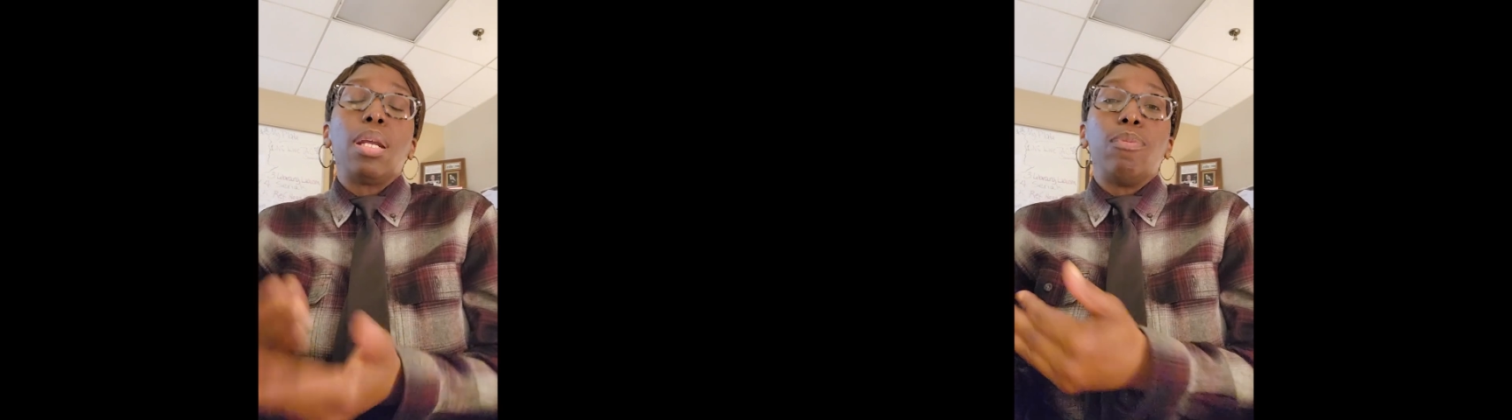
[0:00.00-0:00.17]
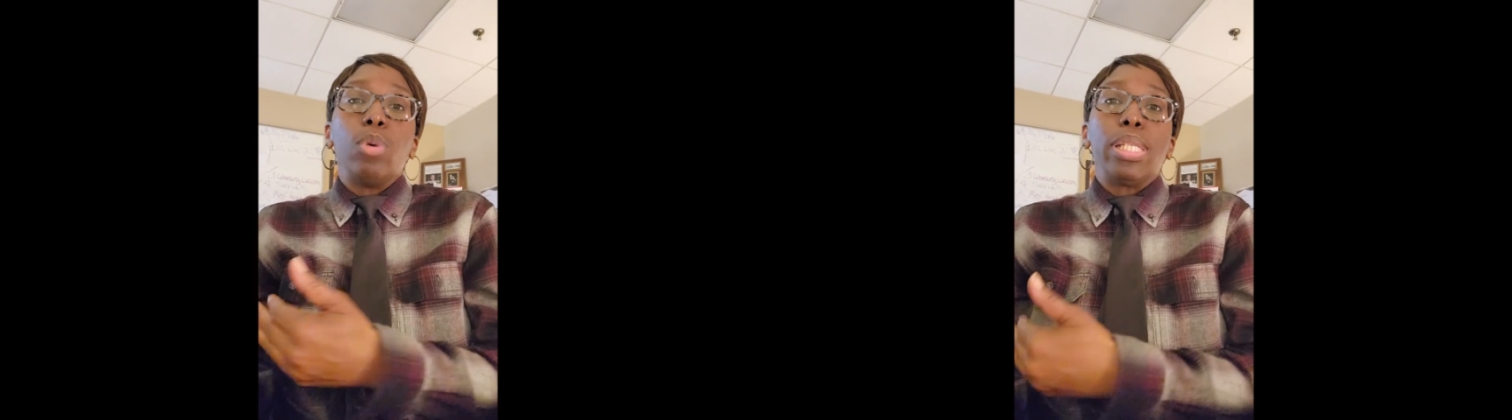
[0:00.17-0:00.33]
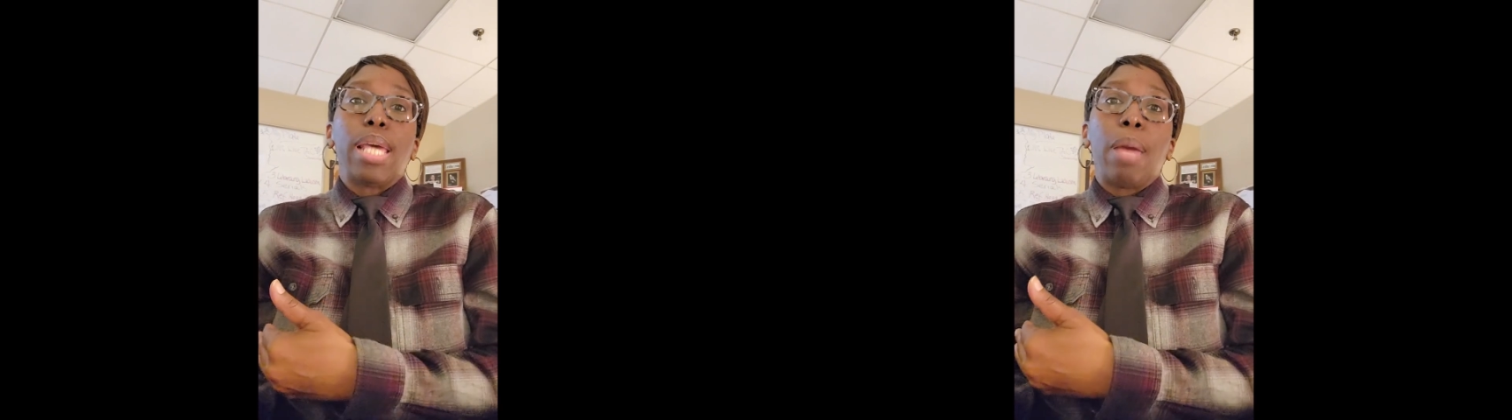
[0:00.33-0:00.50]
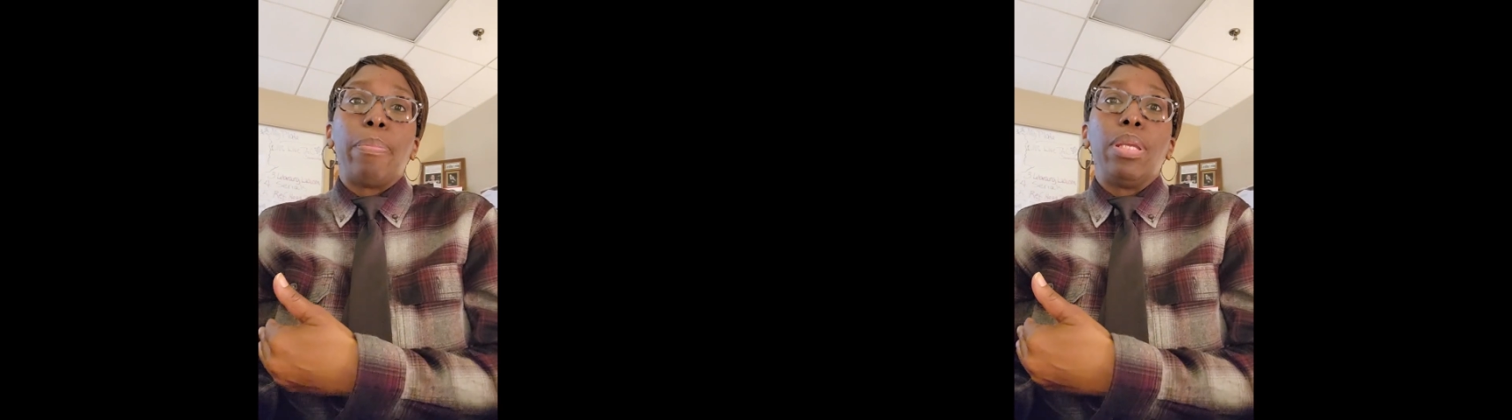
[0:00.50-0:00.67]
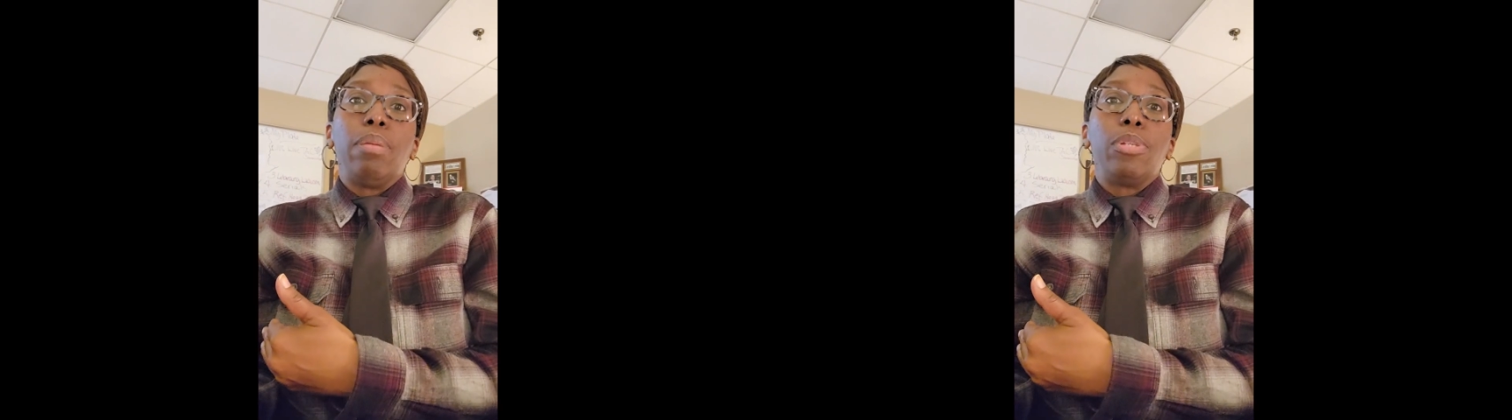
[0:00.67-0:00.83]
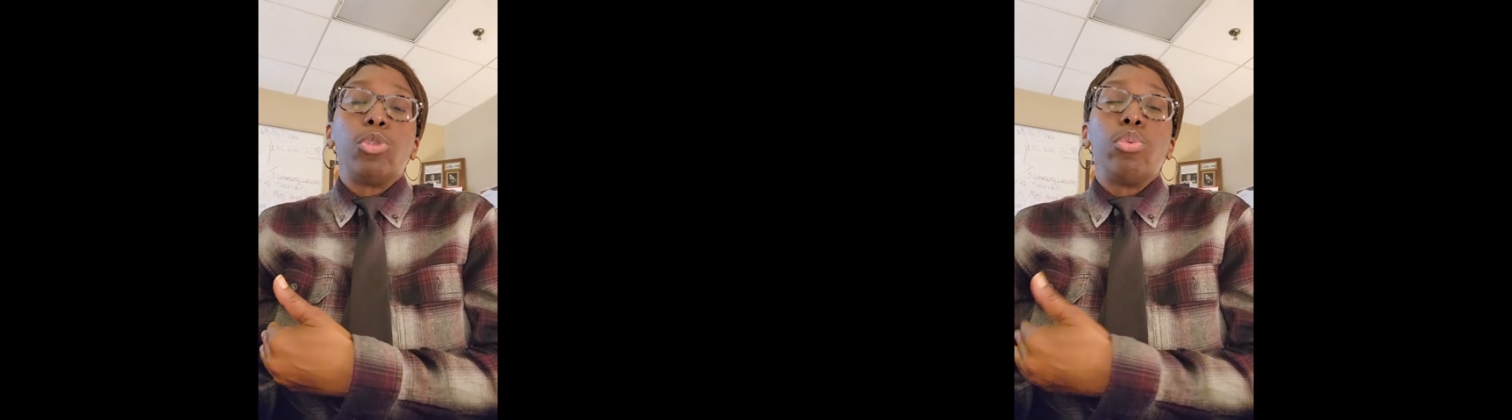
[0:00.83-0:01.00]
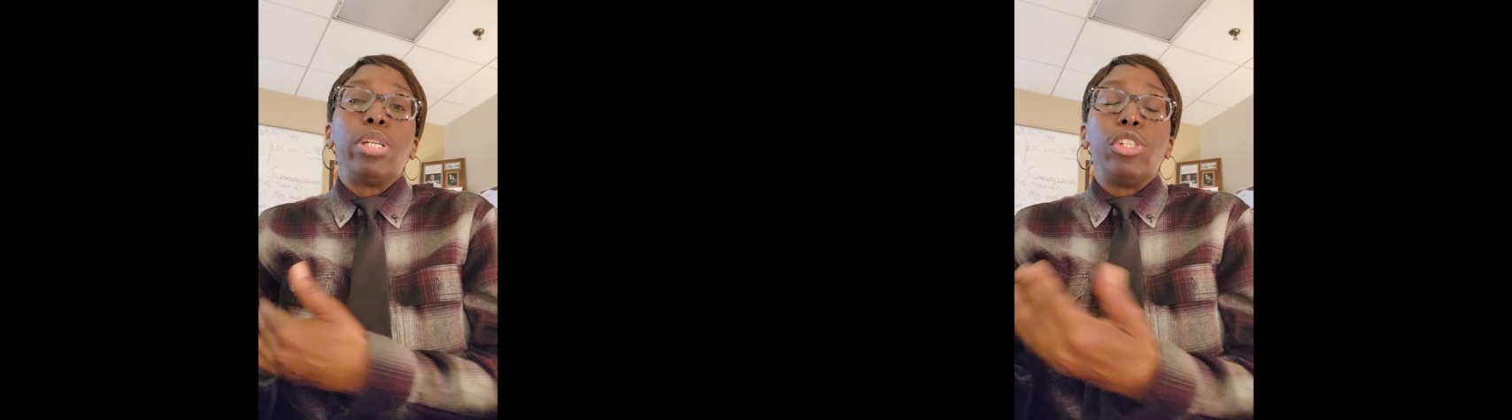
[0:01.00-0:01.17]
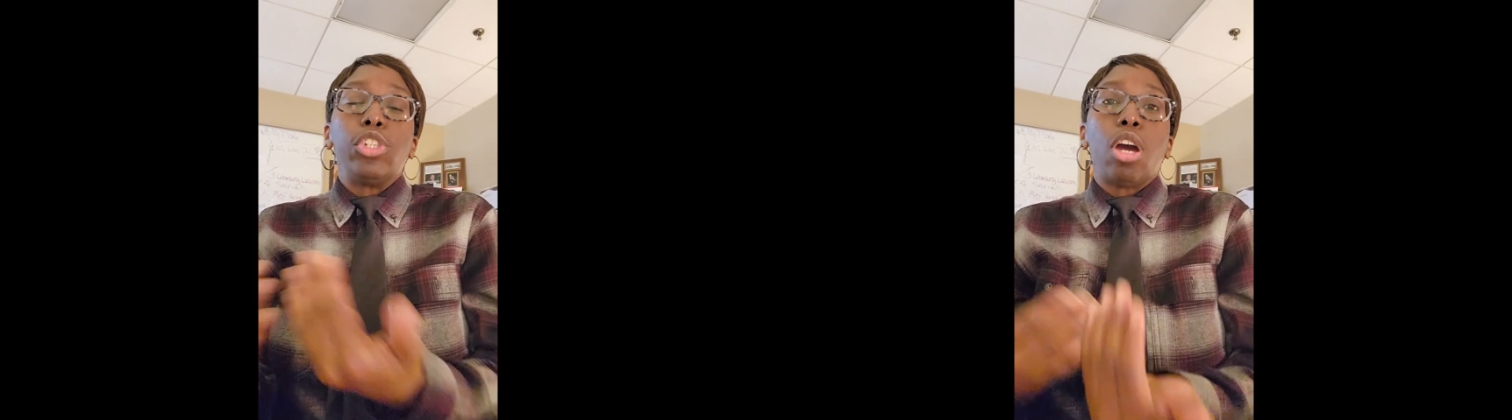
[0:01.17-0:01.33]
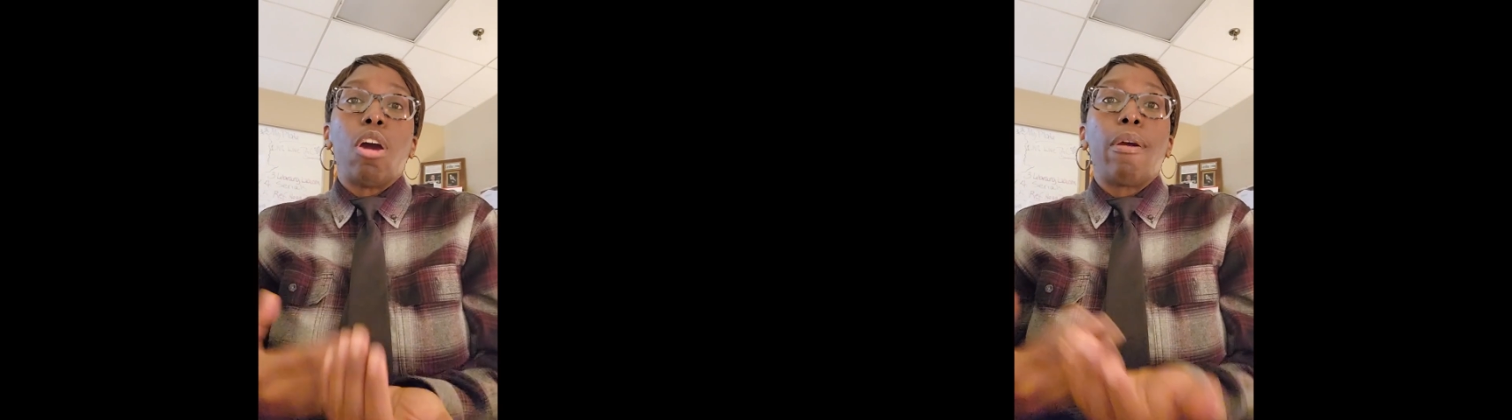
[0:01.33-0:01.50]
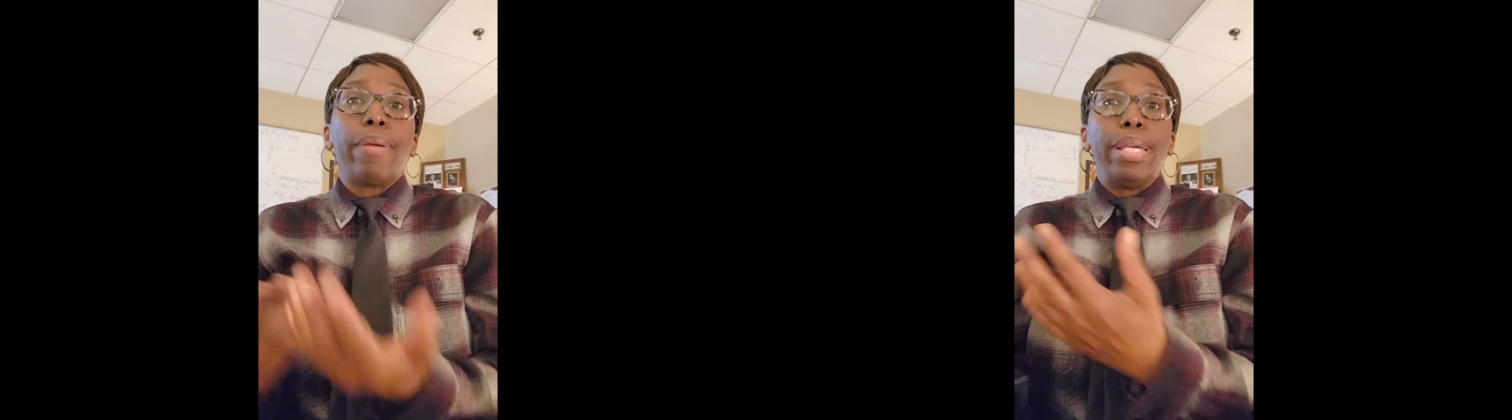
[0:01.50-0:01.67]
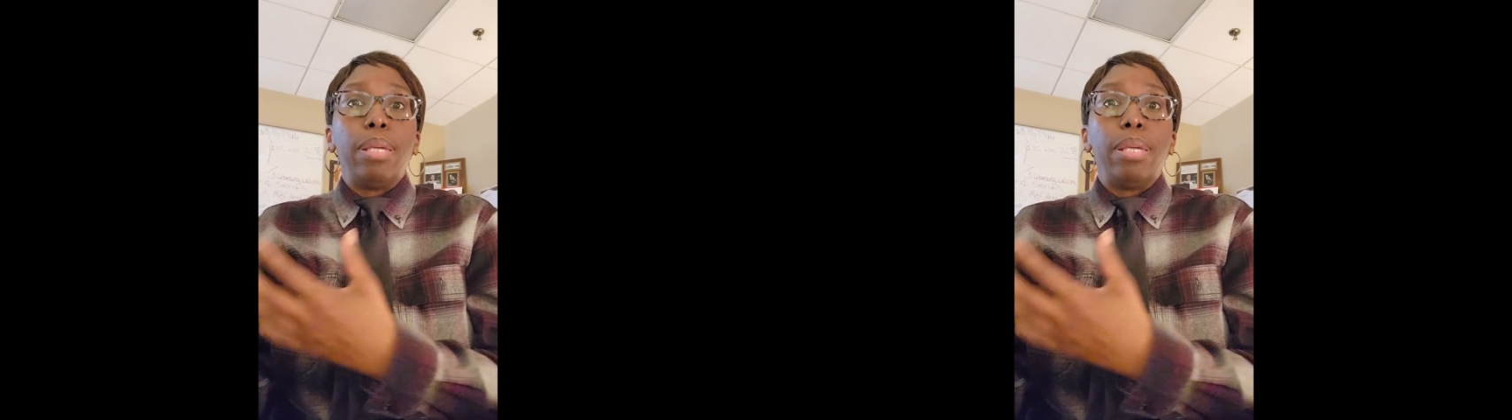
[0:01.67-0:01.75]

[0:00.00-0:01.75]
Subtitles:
of what's happening between Jahari